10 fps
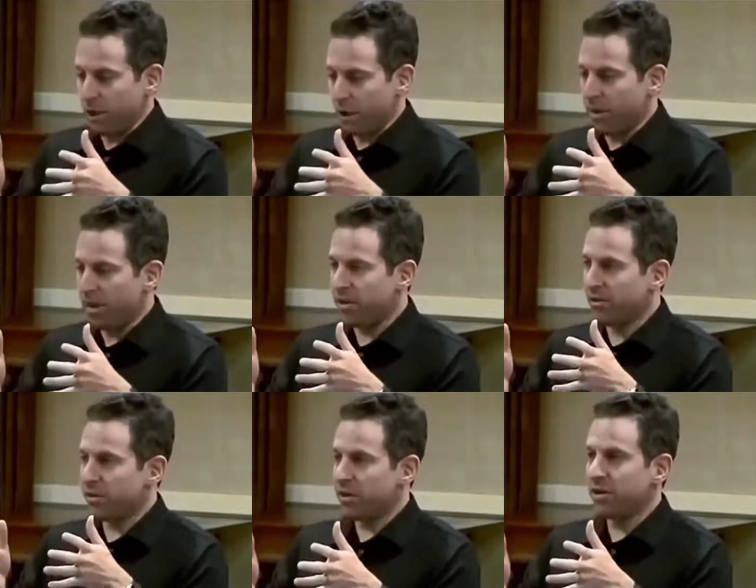our best
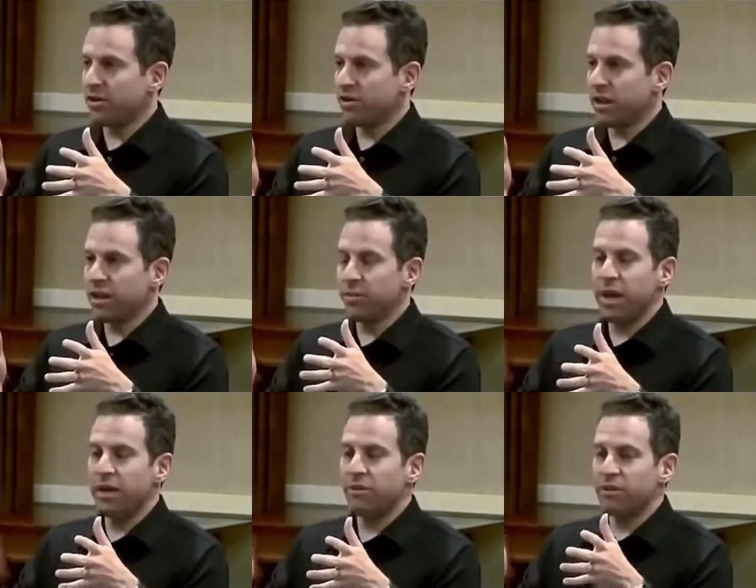effort to understand the
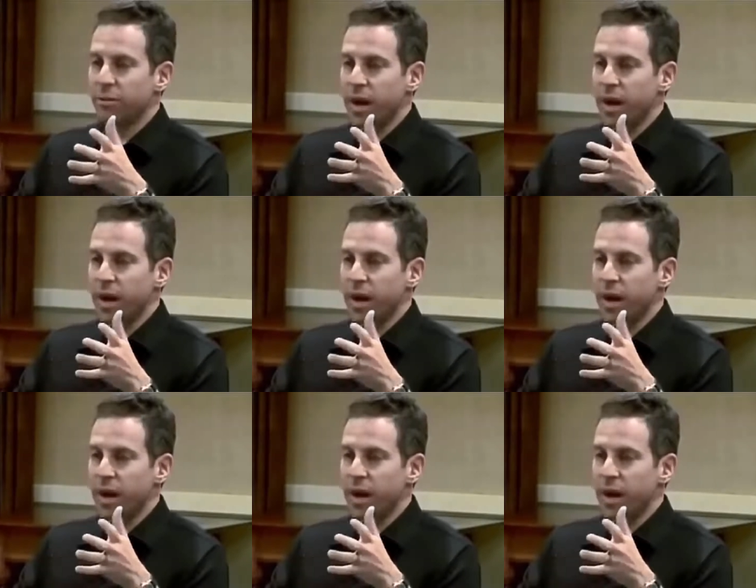behavior of